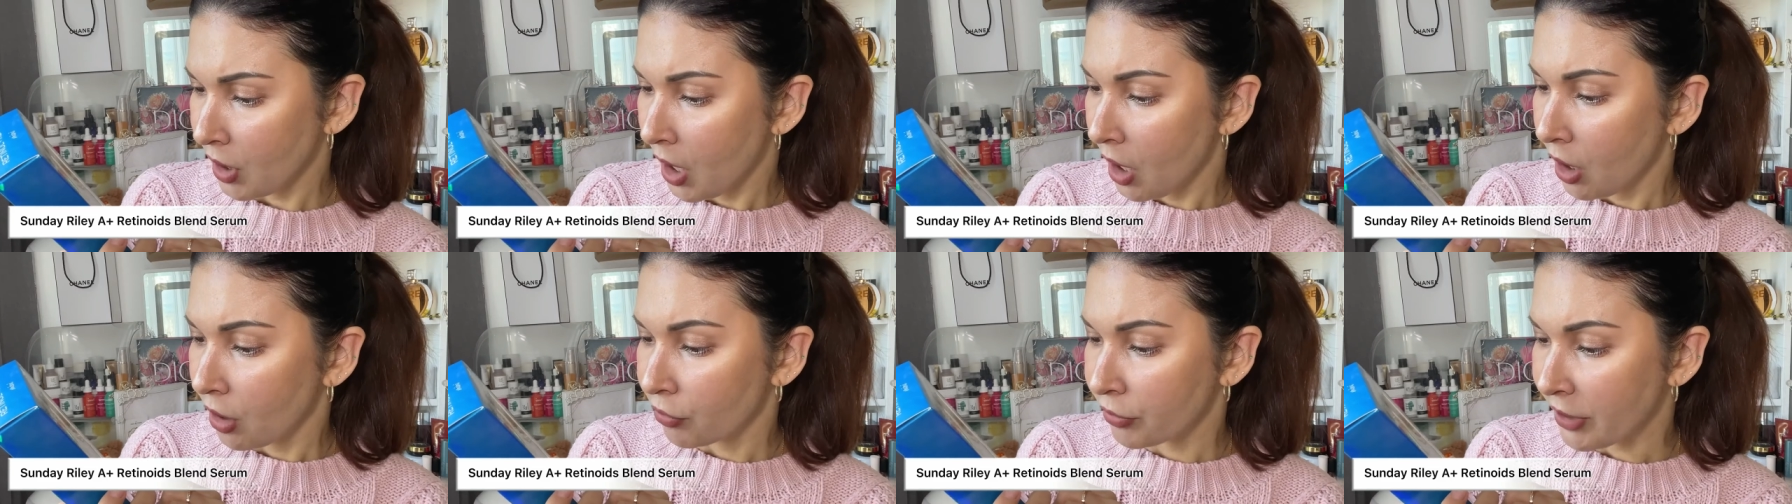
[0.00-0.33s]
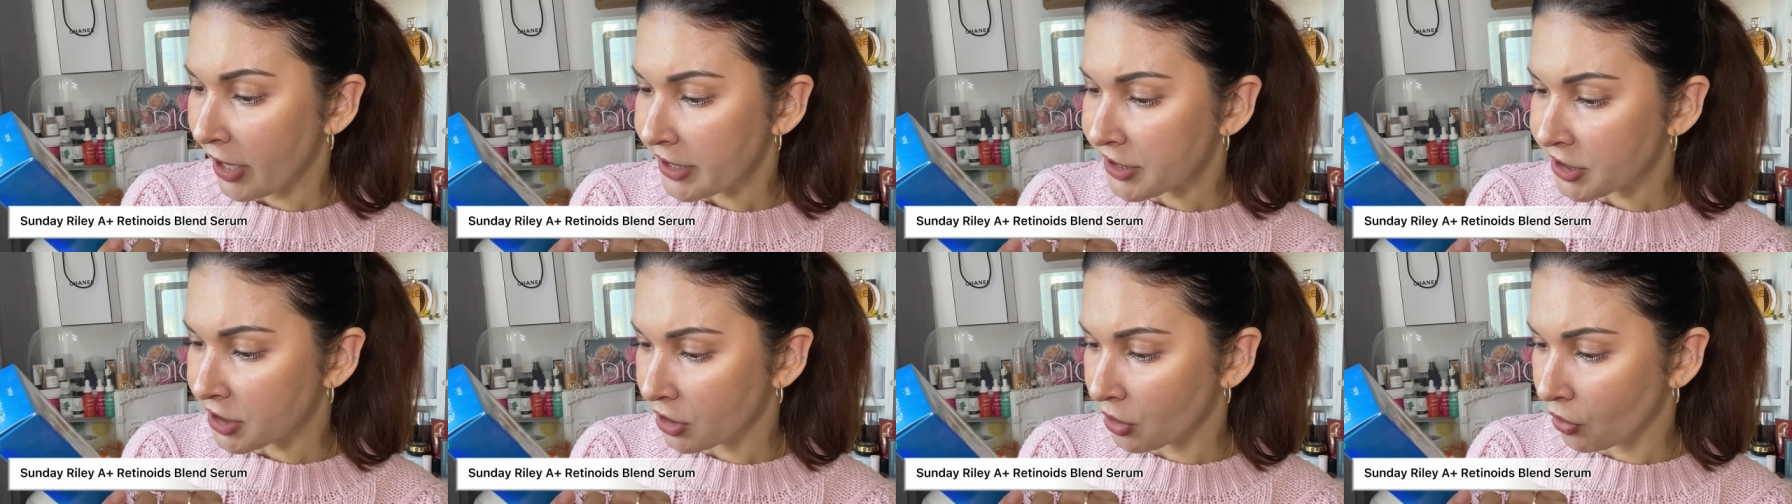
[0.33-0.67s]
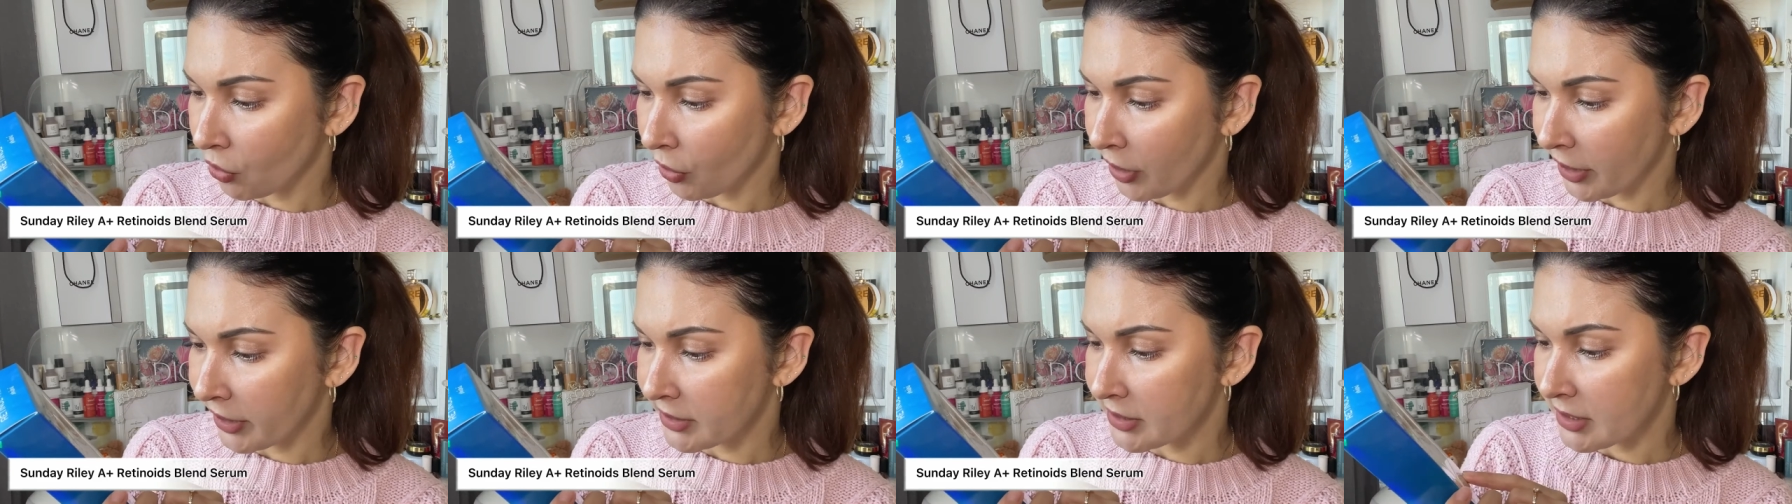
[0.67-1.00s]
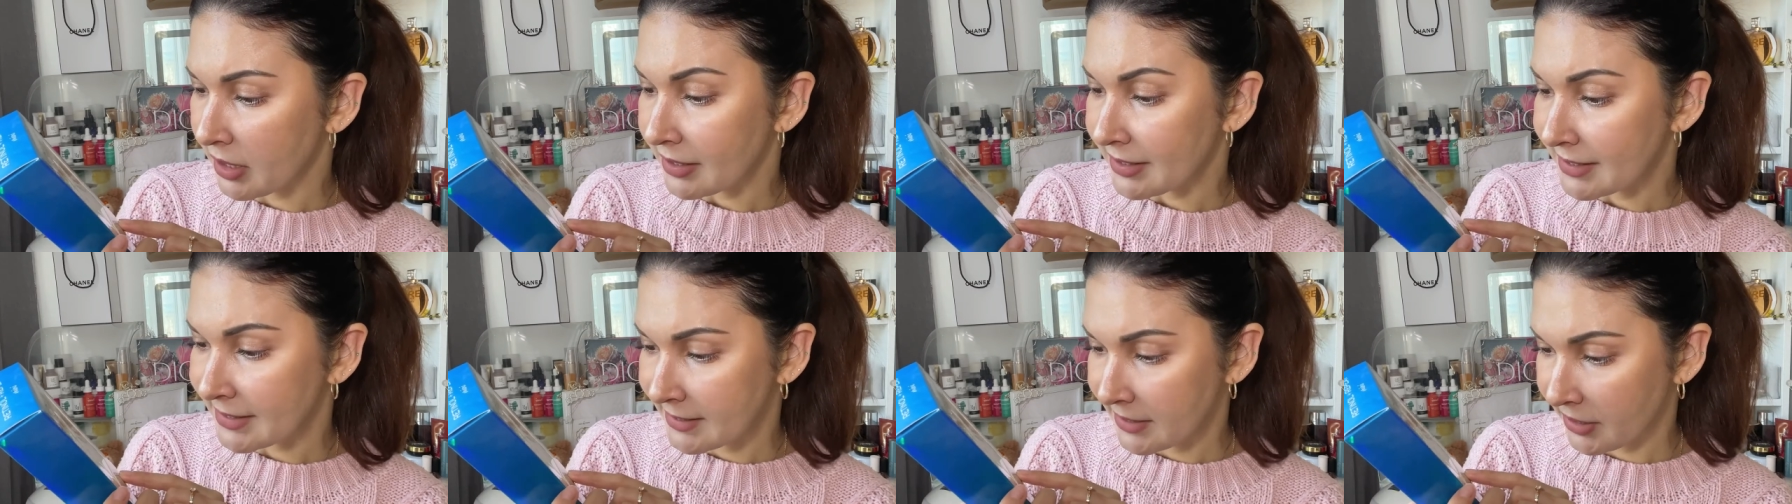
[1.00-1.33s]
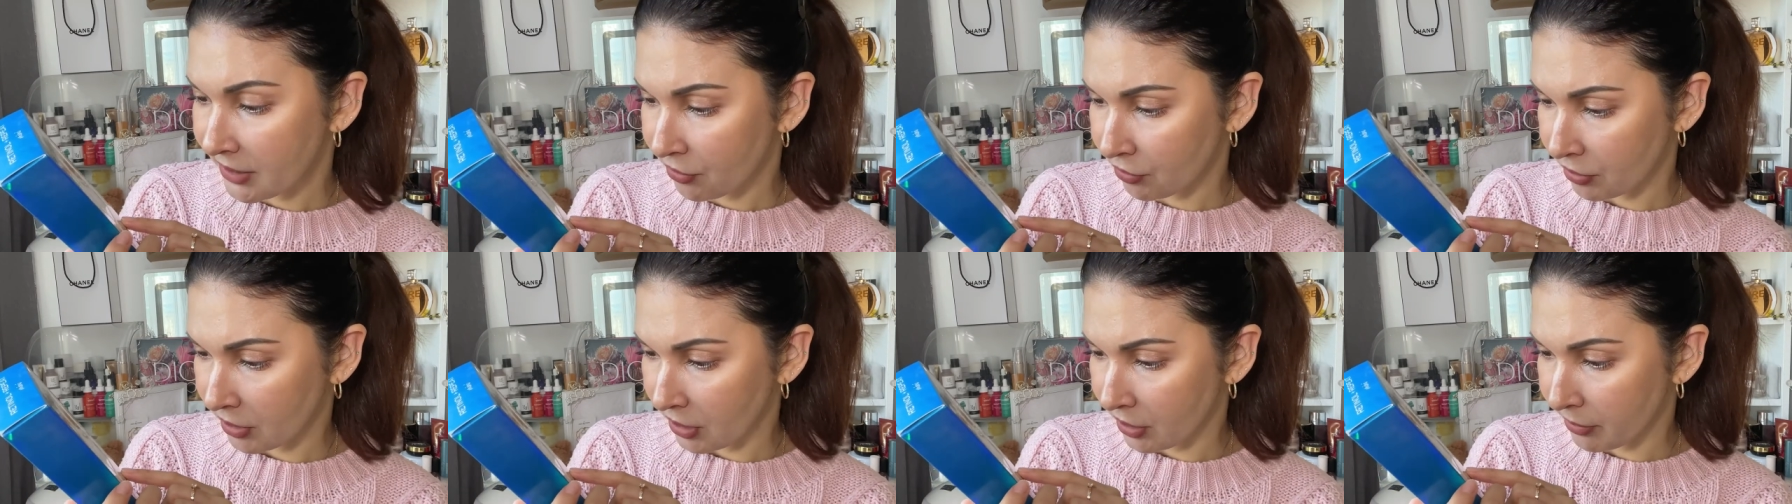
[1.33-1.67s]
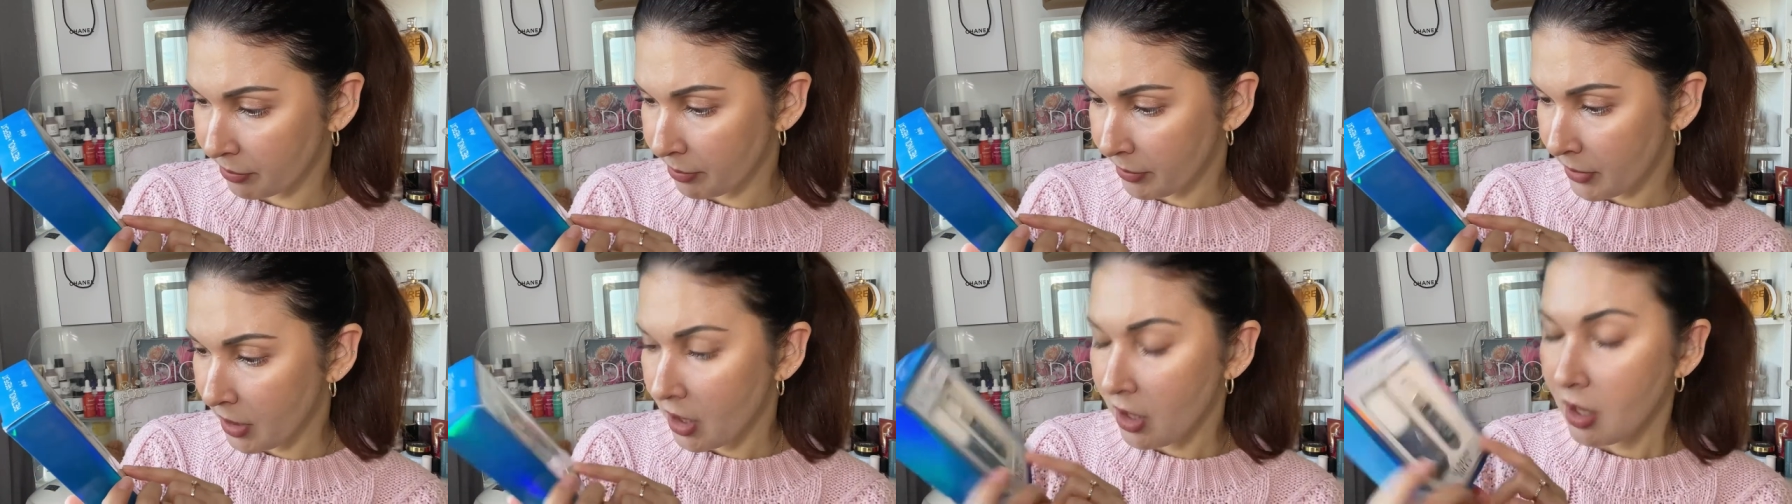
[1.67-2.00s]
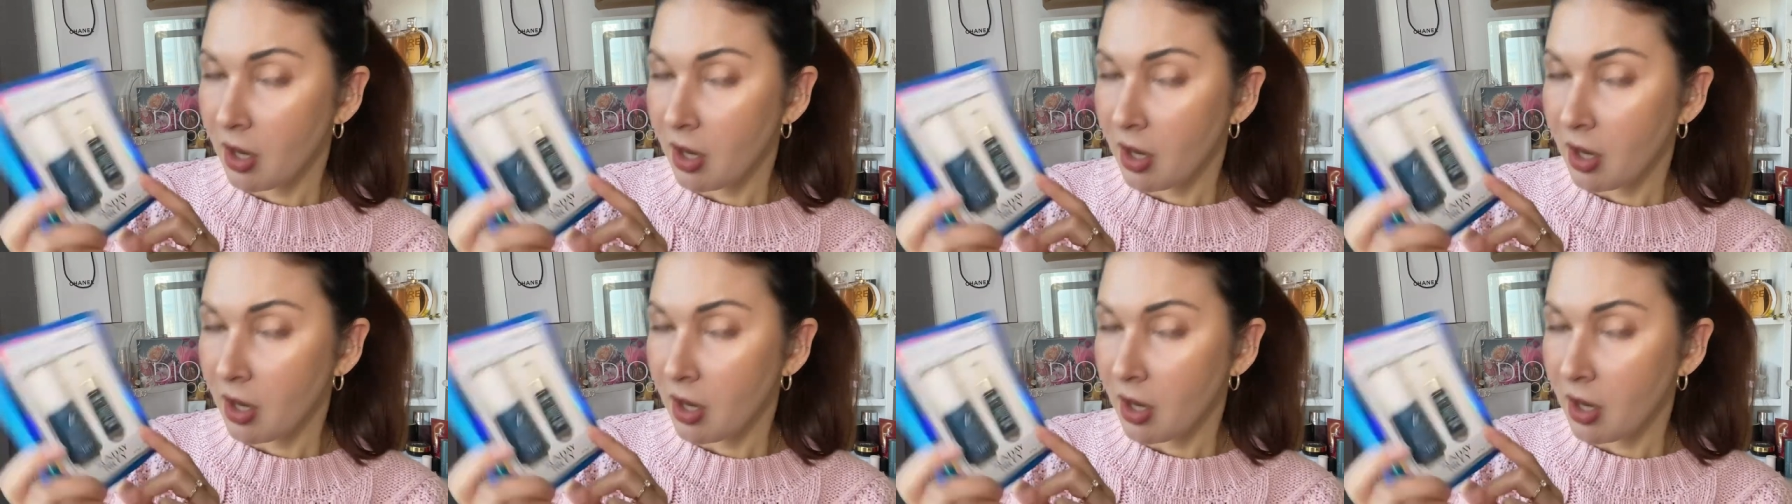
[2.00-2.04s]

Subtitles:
retinoid serum.